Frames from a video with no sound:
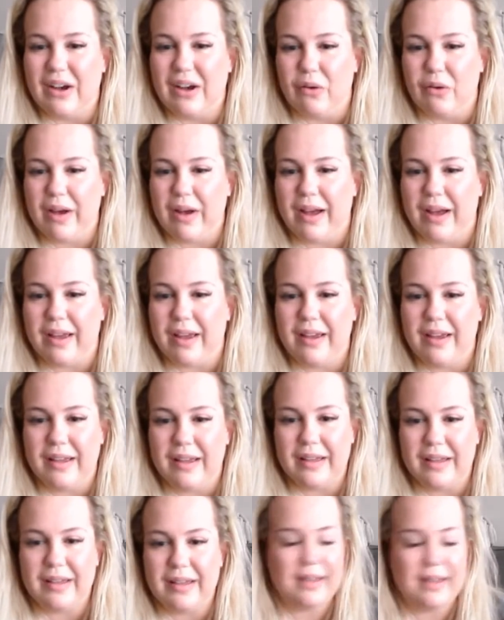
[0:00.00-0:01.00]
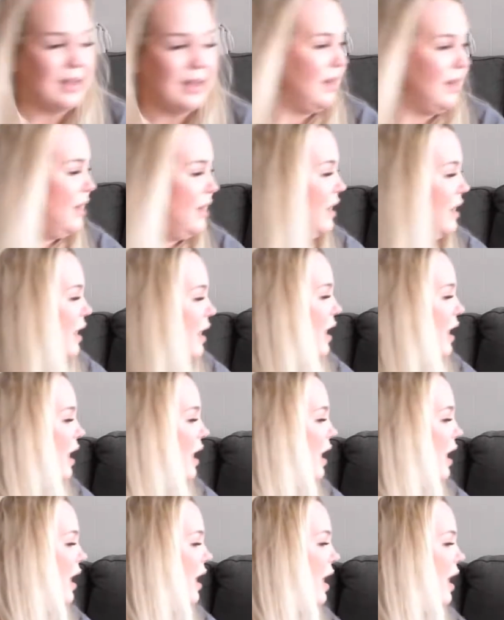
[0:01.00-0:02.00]
Okay.
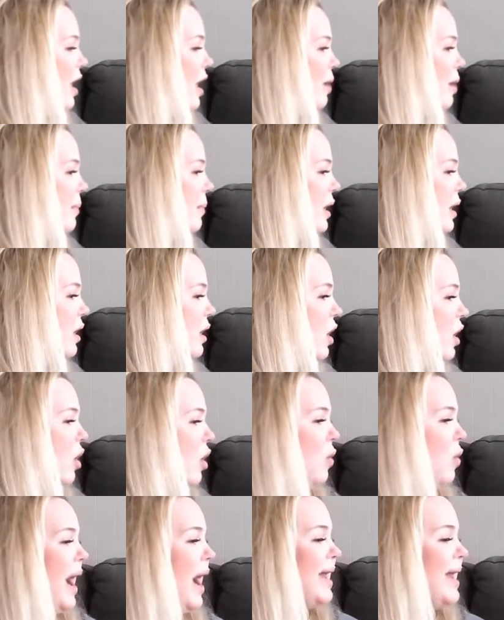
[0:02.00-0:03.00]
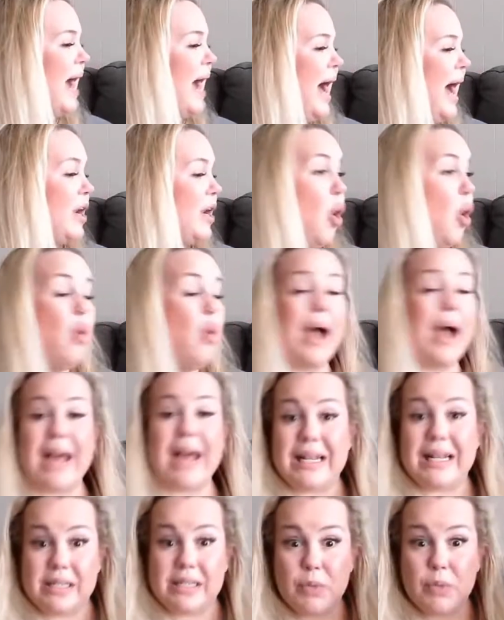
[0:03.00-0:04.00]
I
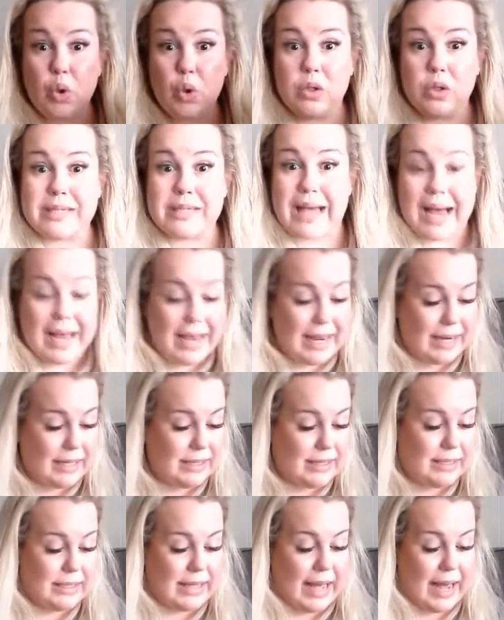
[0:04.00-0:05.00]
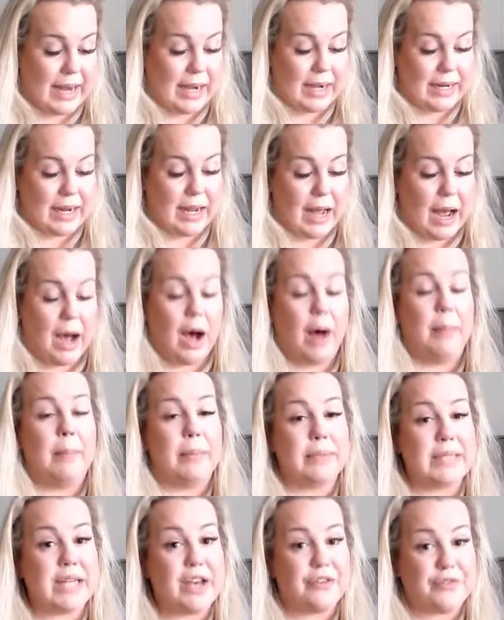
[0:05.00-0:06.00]
got some cool signs that
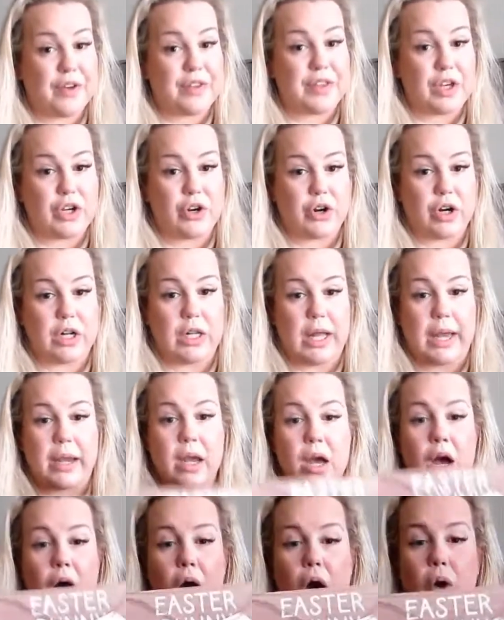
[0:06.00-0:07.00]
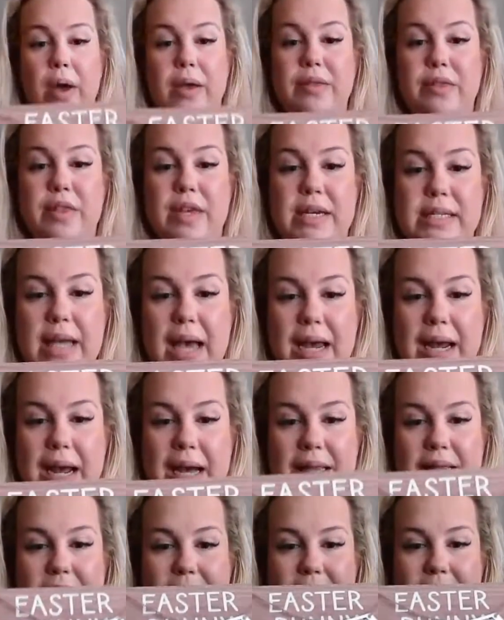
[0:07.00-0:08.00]
Tiff, I think you're going to like. Okay, I
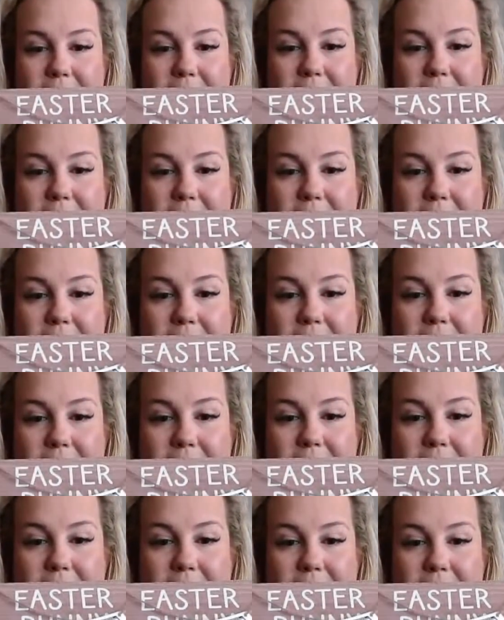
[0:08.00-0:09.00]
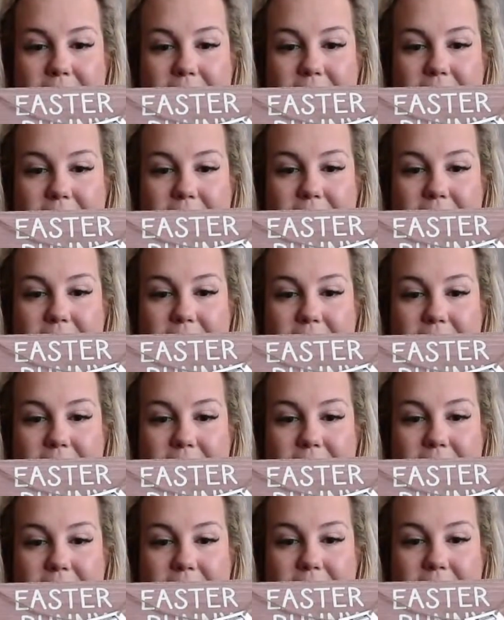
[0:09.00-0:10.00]
got this sign because of the bunnies, because I thought
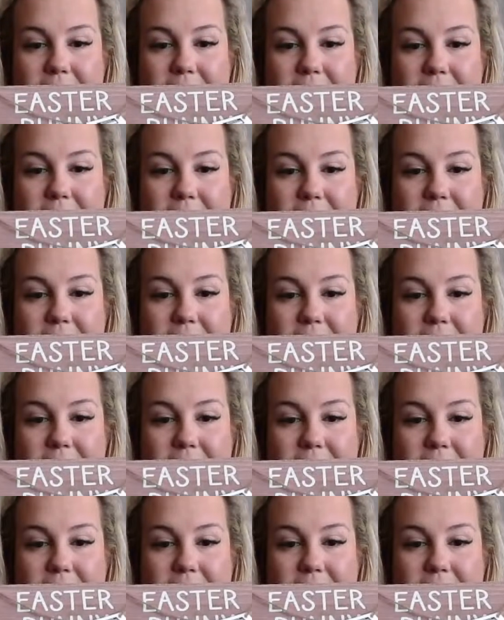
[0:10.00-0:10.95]
that these were just cute.